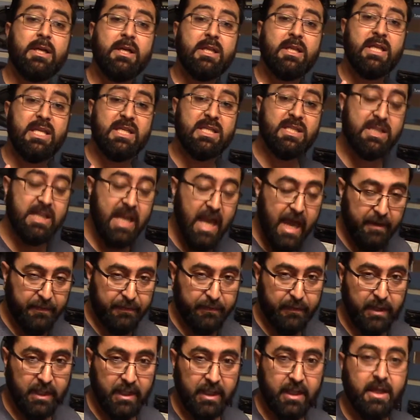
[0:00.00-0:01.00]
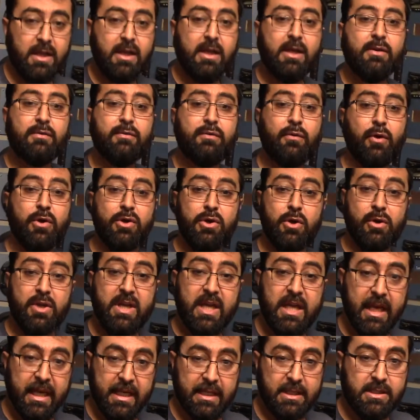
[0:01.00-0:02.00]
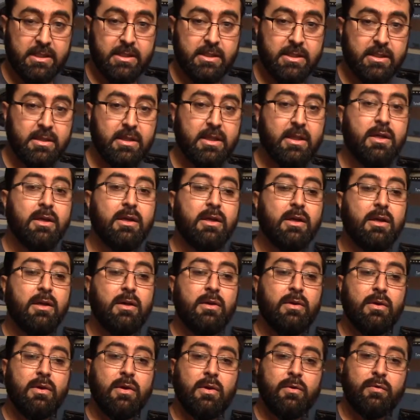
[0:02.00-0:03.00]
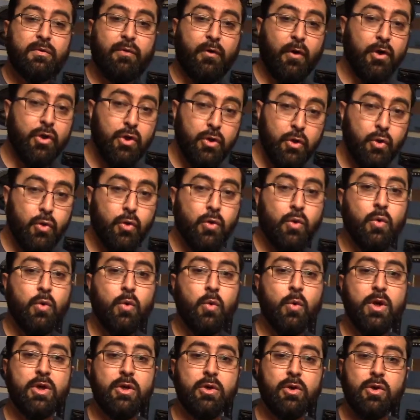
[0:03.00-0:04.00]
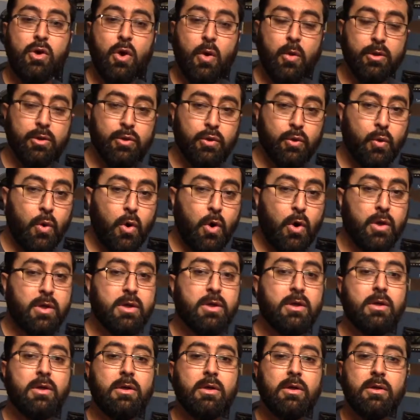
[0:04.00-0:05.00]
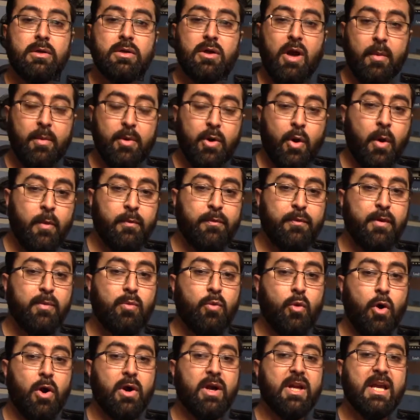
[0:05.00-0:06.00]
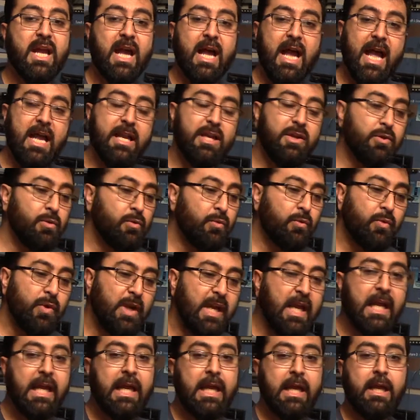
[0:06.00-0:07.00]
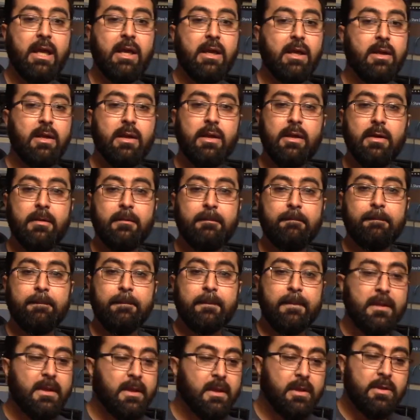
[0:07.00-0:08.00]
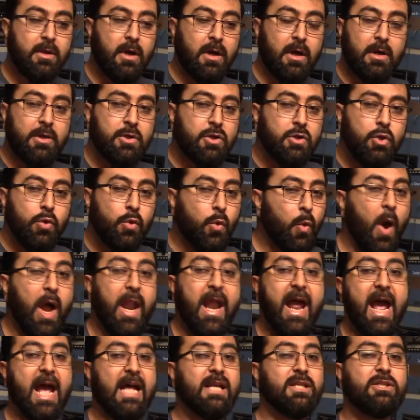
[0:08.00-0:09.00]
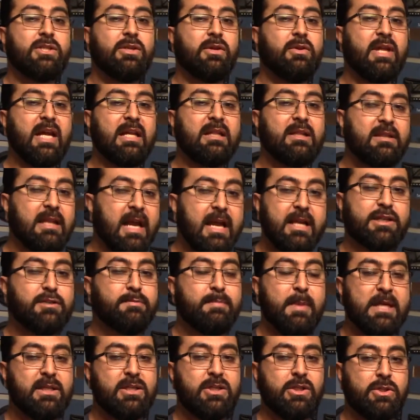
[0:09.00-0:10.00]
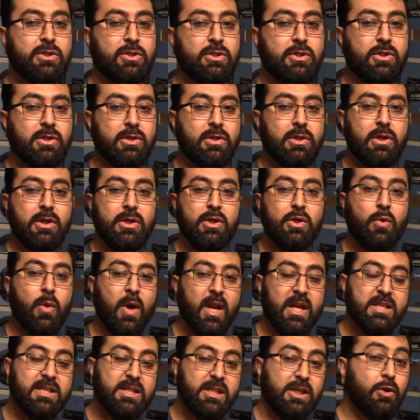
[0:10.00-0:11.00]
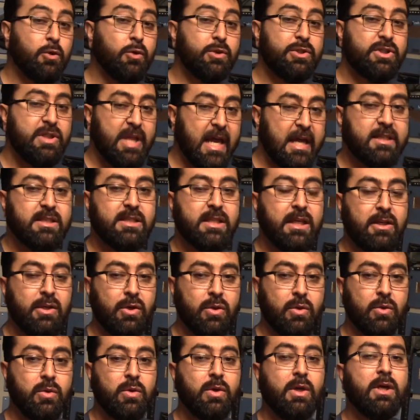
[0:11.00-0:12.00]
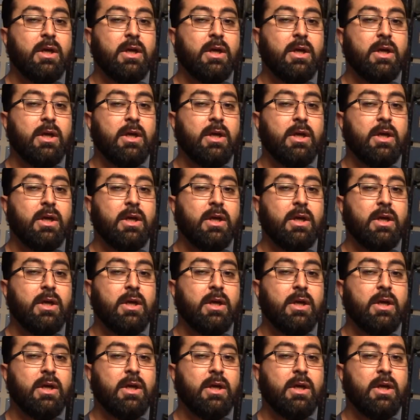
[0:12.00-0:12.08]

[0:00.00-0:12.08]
the safety for your kids, for you when you're going to work, coming home from work, and you really you want to answer that text message. You want to see who's texting you.